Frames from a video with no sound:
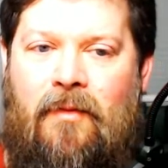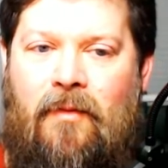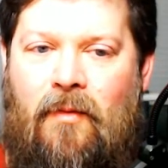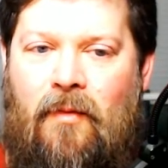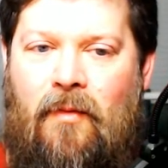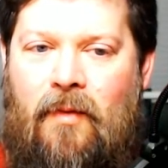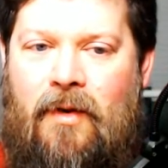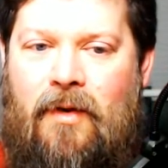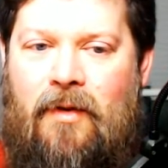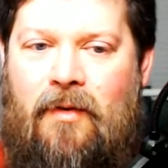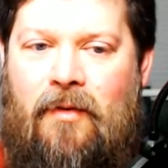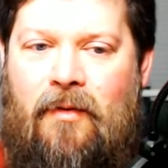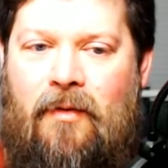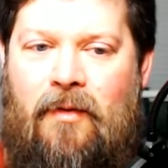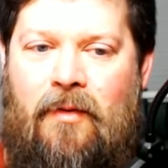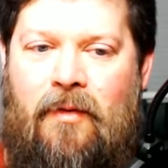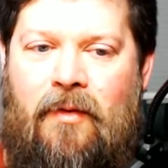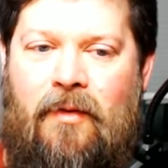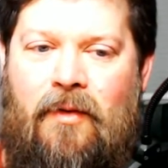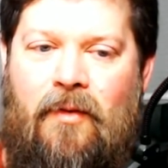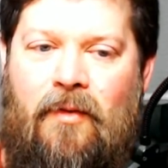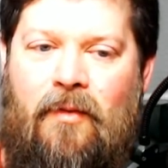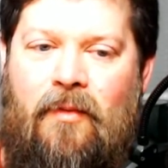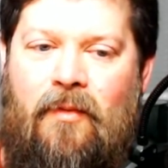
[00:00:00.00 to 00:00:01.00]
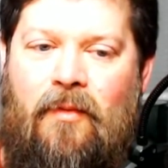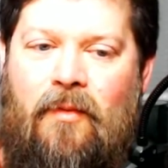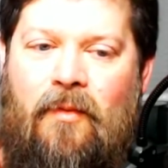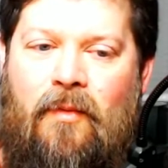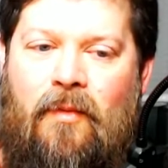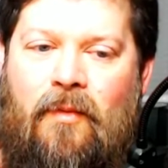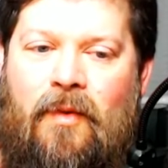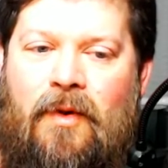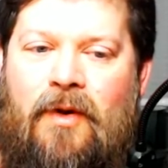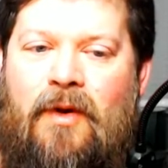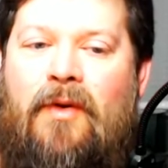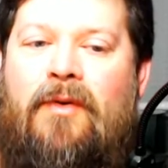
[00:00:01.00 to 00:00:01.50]
we
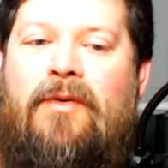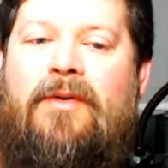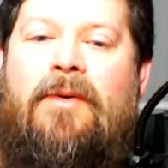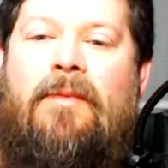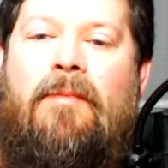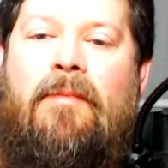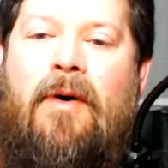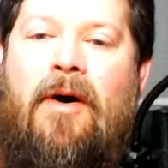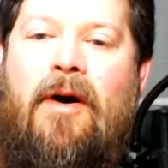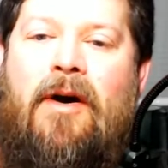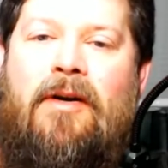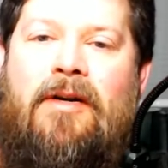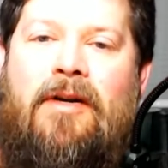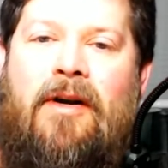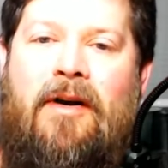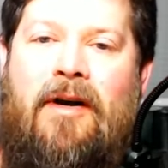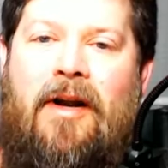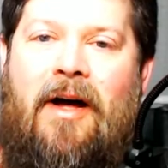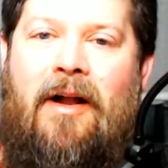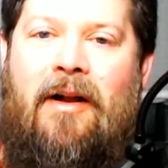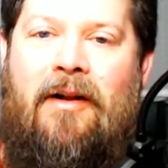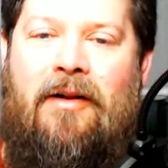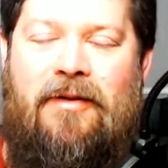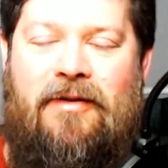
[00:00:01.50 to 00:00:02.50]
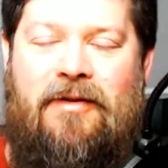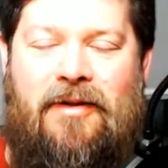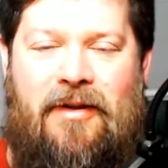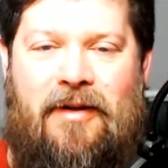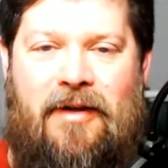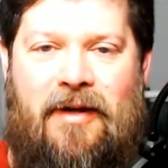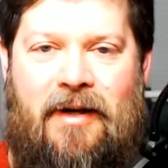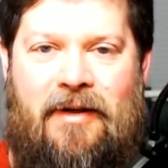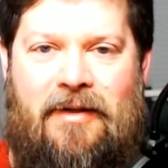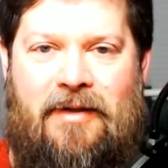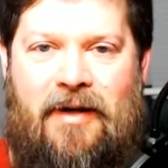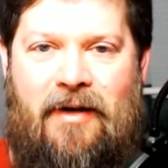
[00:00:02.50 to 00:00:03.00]
don't impart our knowledge to the
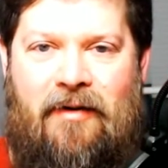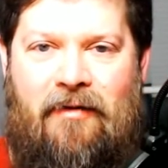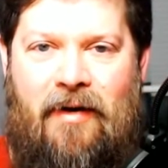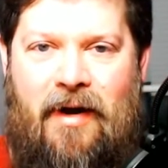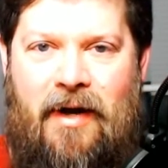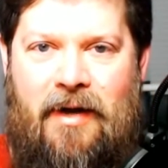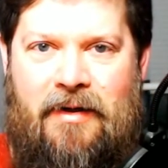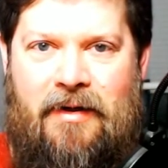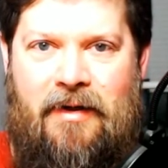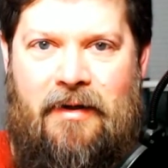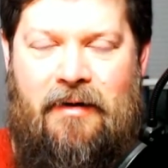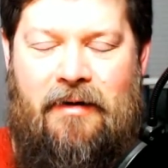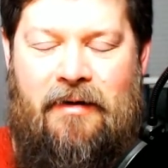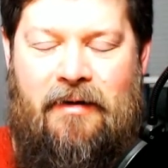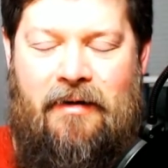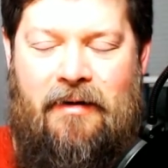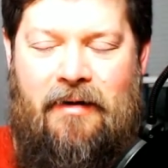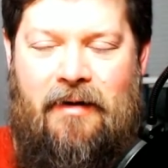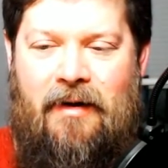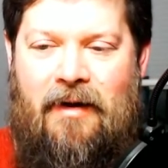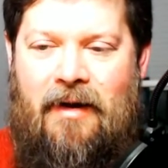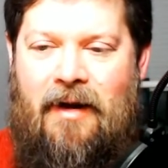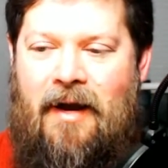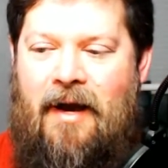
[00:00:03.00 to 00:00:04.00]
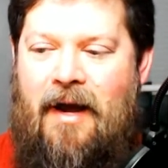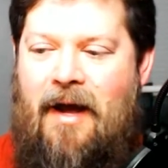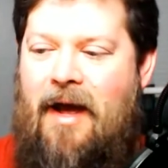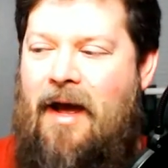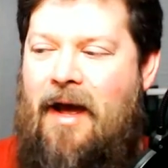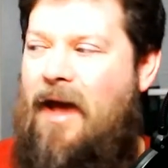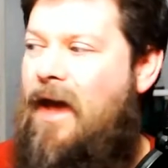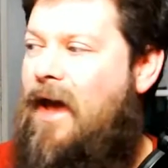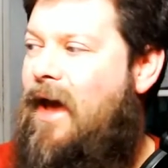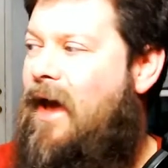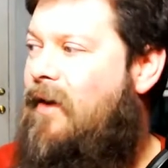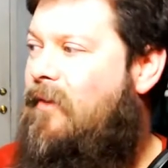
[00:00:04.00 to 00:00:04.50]
next generation,
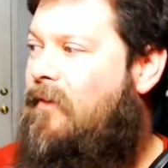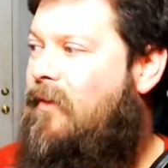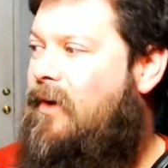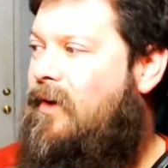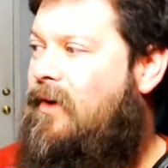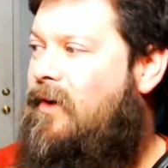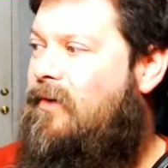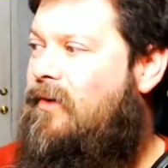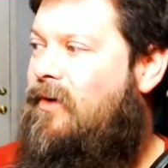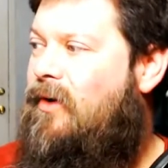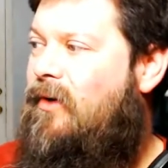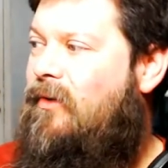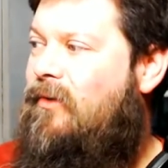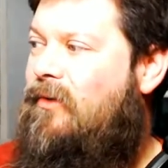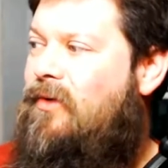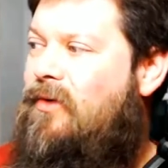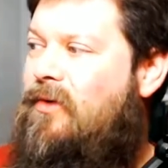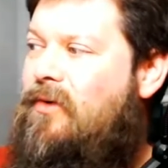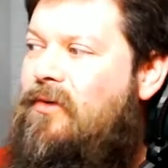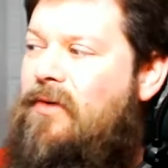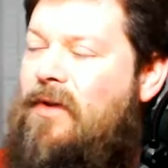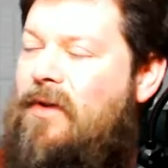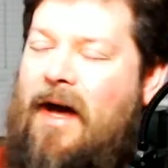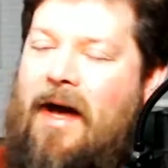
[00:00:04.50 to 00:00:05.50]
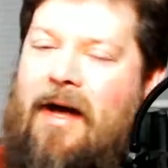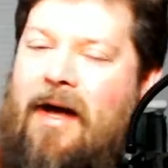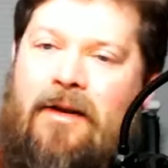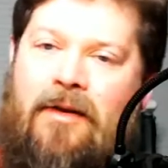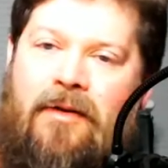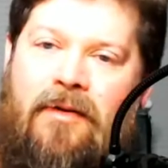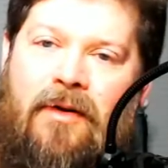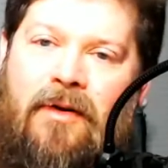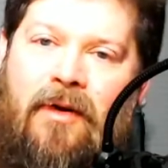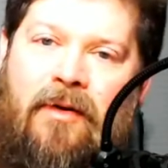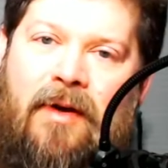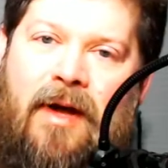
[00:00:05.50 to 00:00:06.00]
and when you don't do that, you
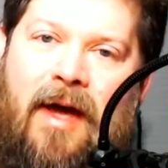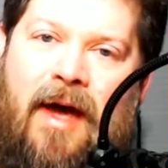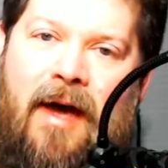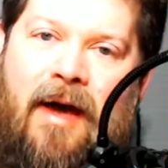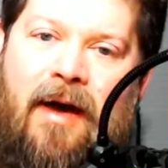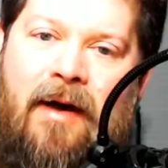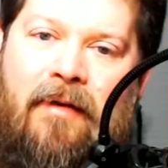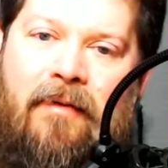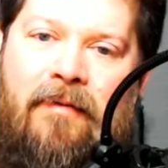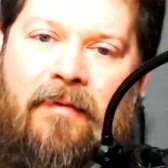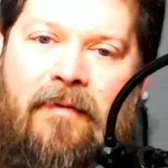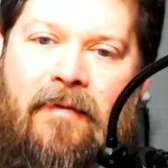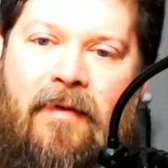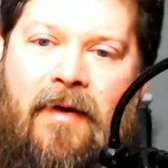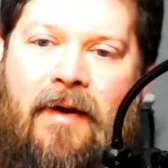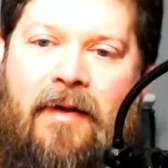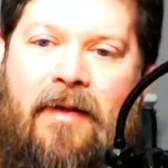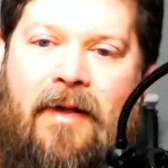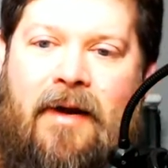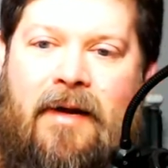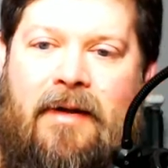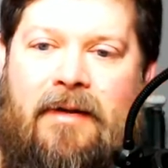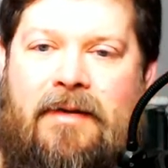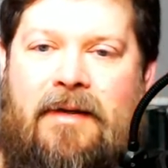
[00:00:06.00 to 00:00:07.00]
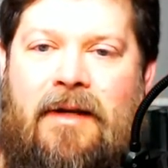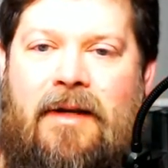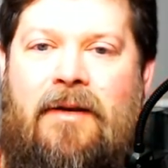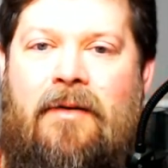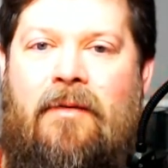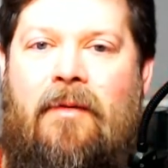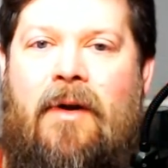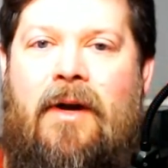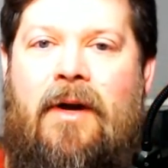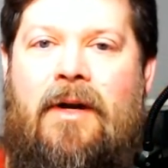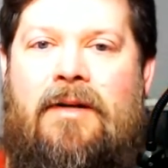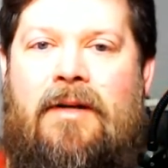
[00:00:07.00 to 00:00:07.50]
don't have that
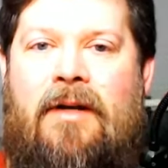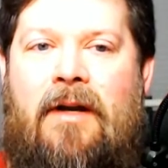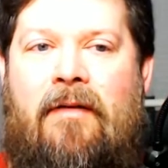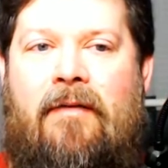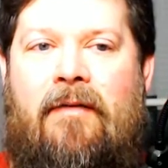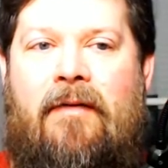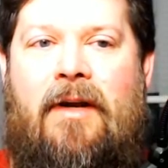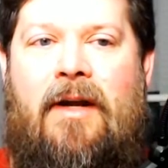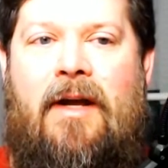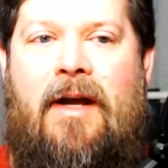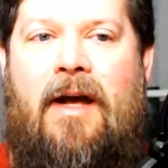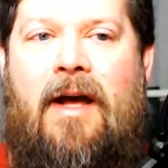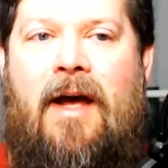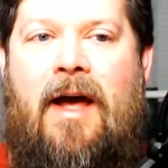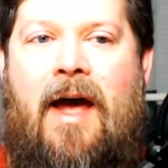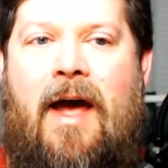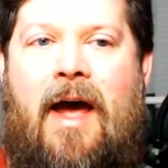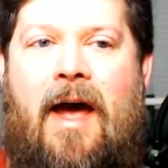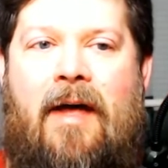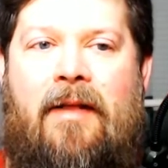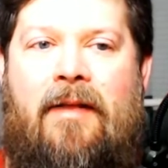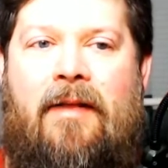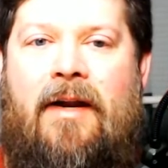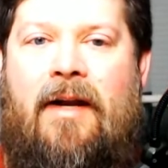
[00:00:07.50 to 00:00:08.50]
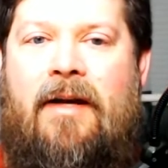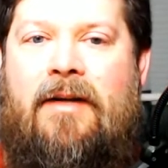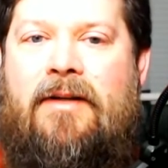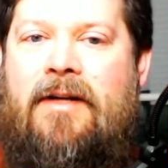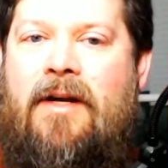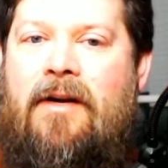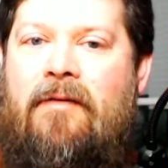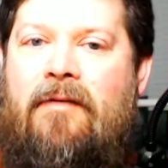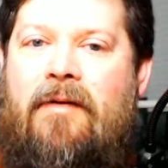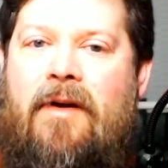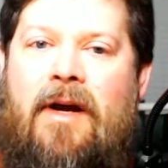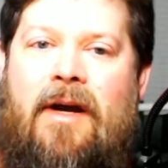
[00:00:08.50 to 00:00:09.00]
continuation of it, and the next
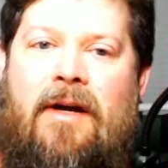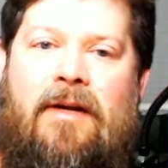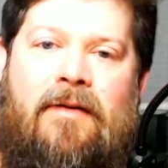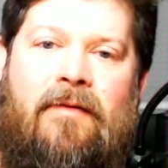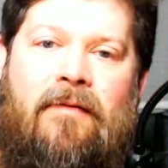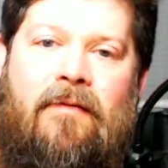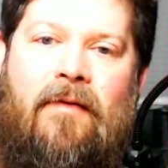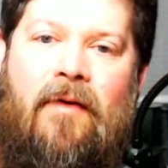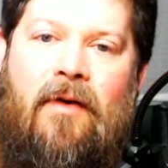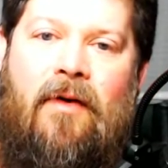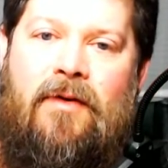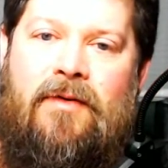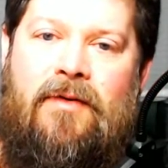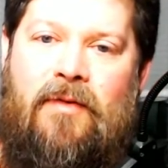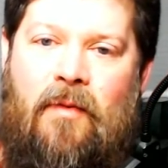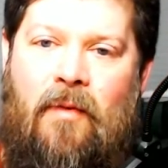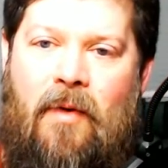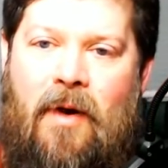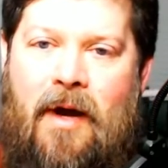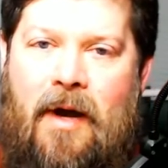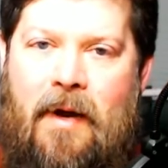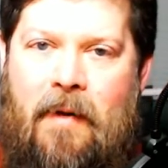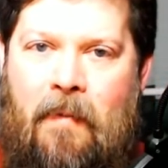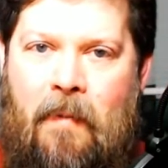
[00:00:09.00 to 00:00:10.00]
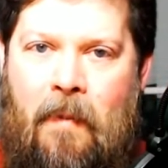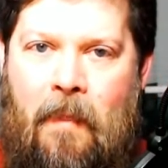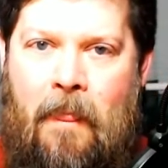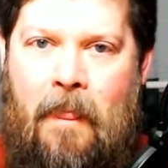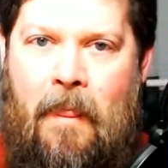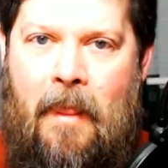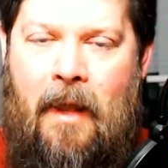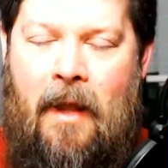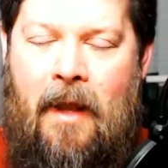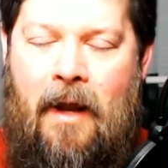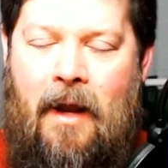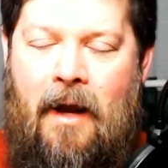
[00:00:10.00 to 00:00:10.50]
generation falls away.
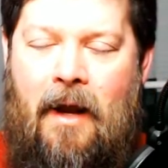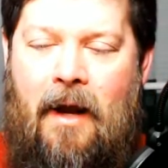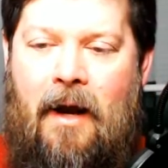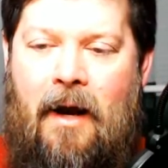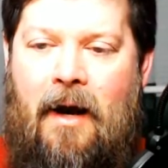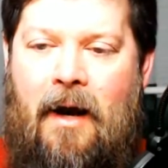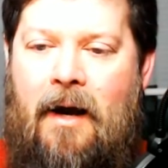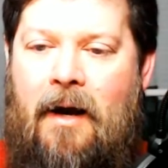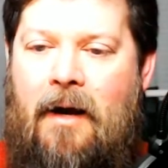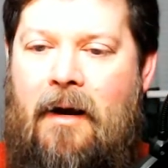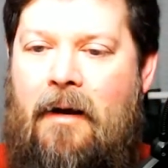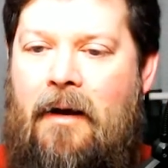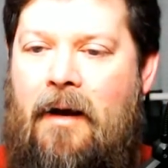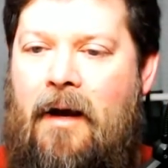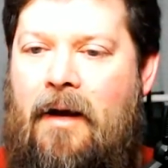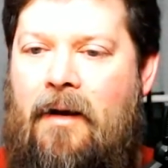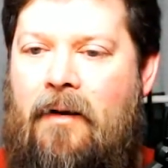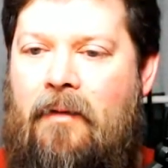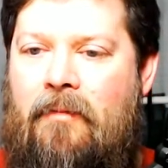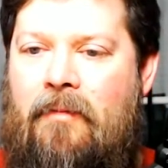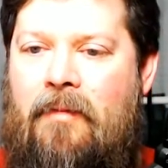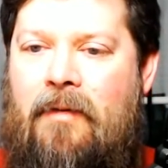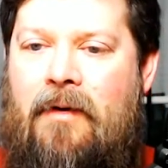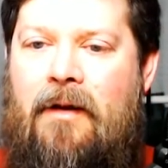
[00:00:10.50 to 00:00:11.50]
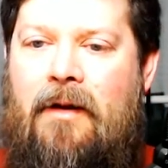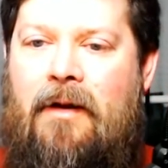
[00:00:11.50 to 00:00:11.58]
I don't